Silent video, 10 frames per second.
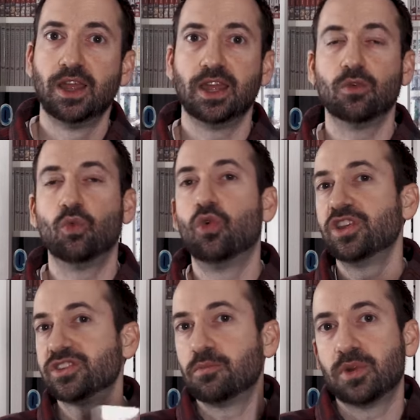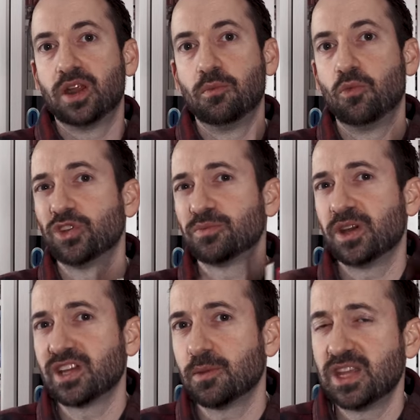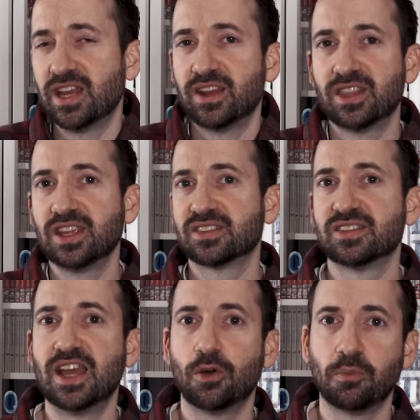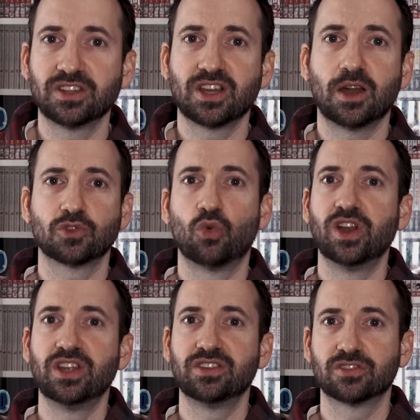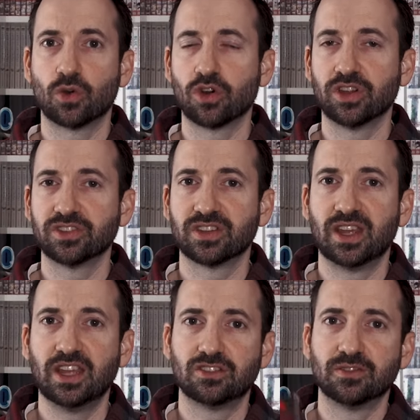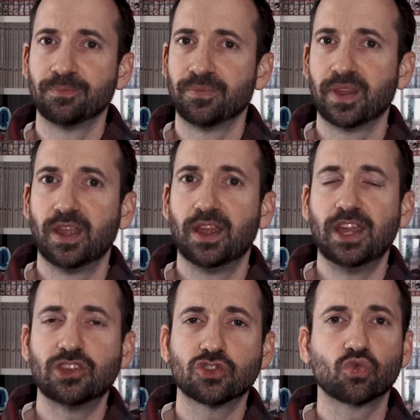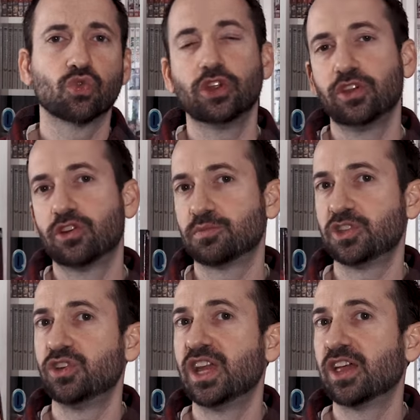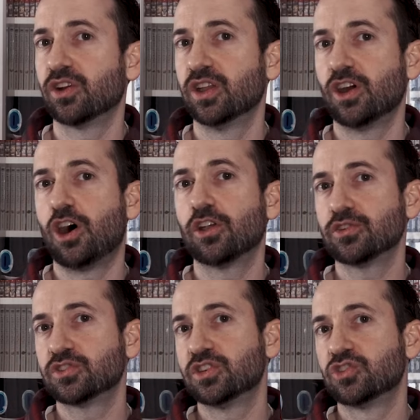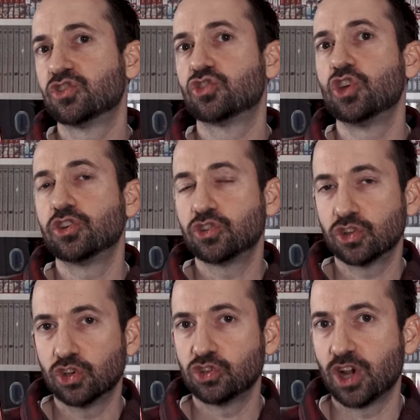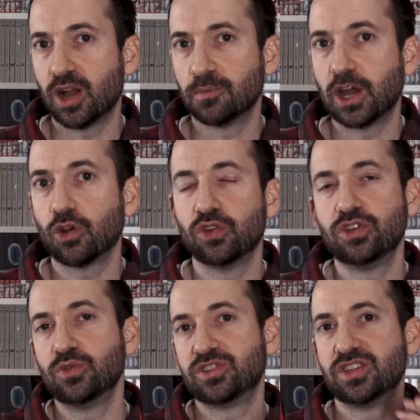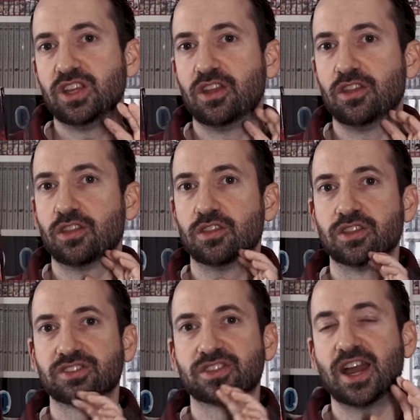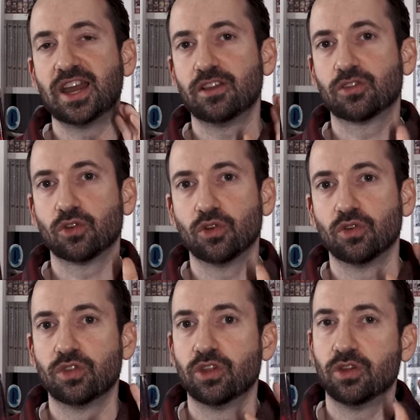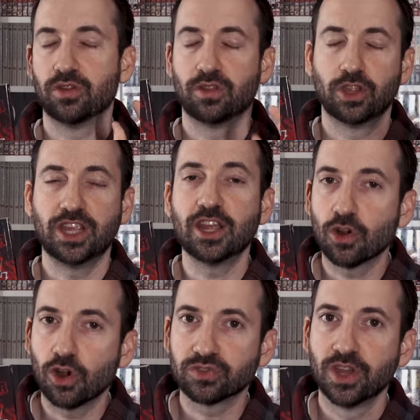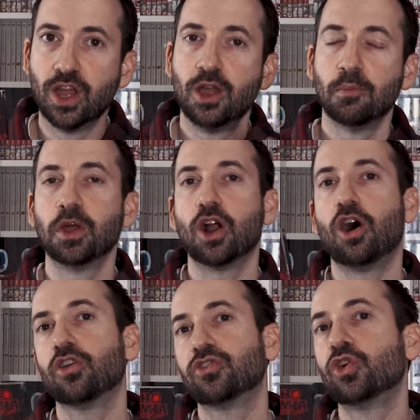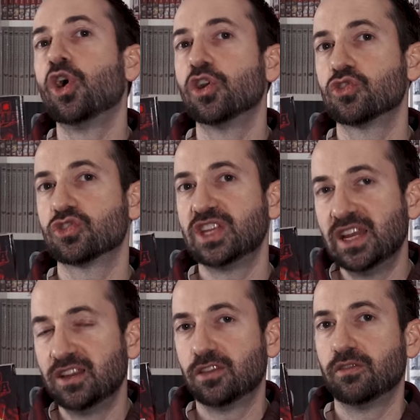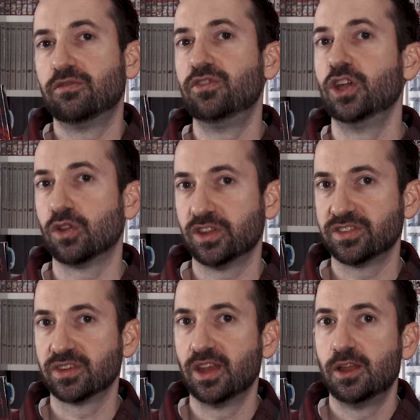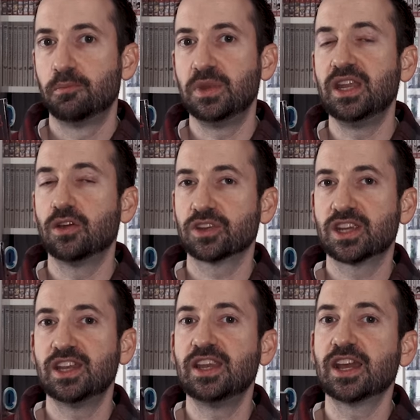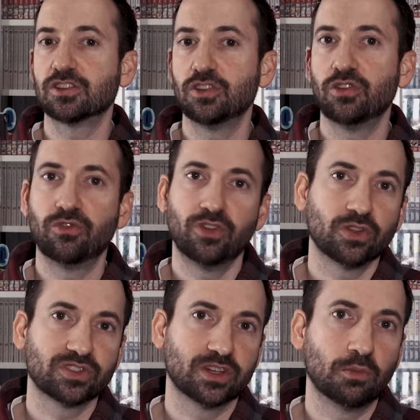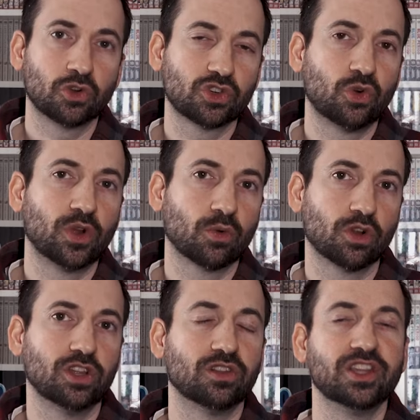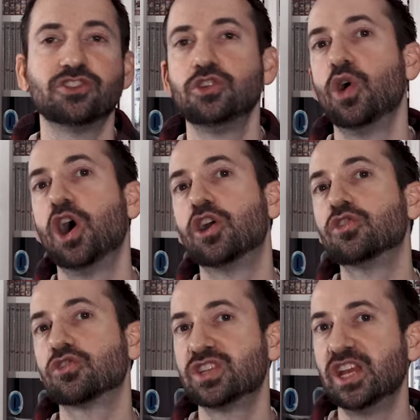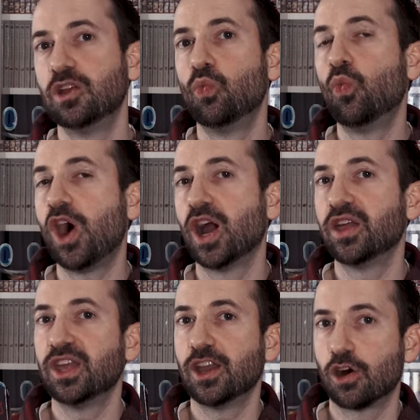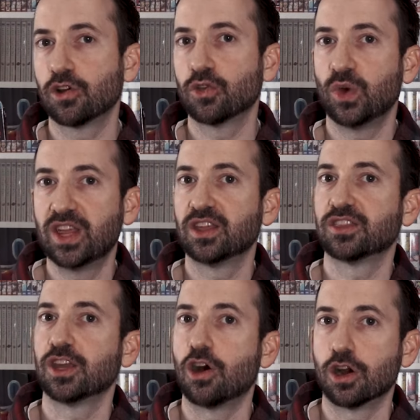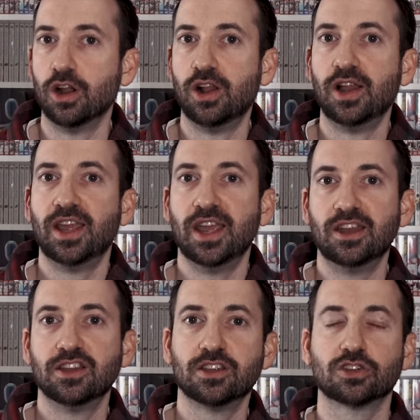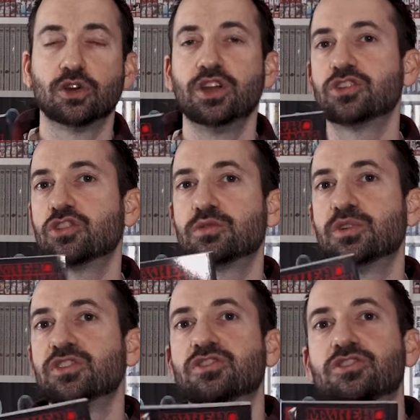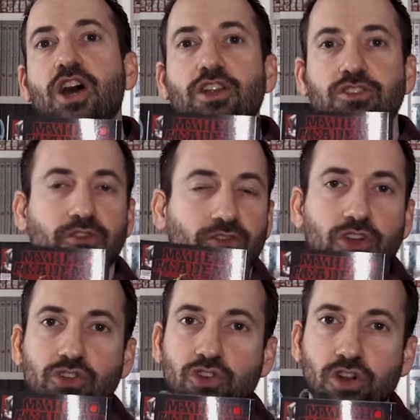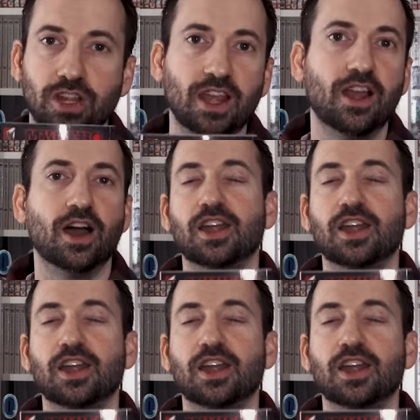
It wasn't my, wasn't my top 10. I think it's now in my top 20 stories. It, it just really grips you together and the author has done such a good job. Not only do we see the side through the, the heroes, but also understanding the villains. Being able to connect to the villains in an emotional way where you, at least you understand why they are the way that they are. And so it's just been such a fun journey.